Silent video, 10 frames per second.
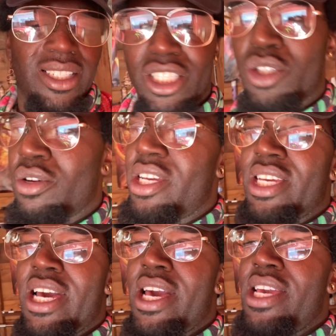Just join,
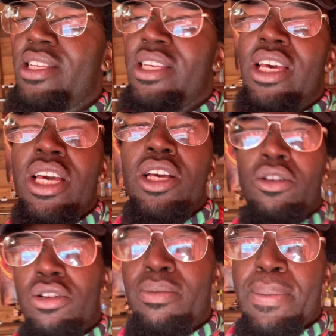guys.
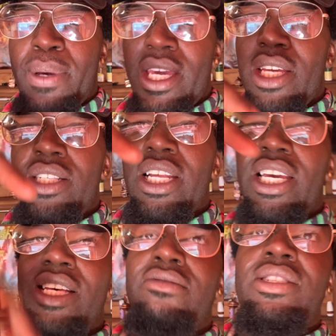Go to my page,
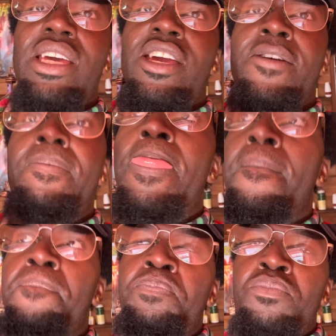like I was saying.
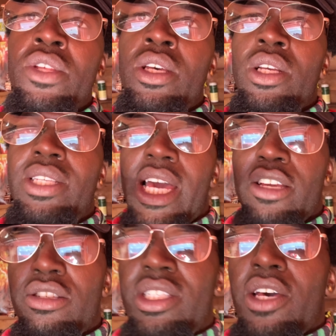
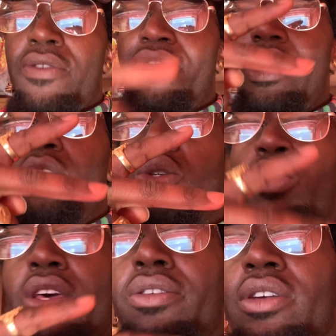Tag yourself and
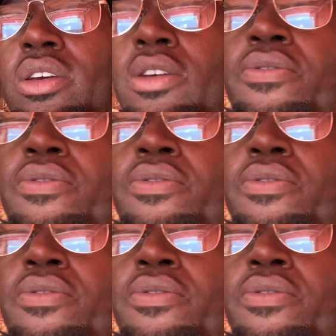2 other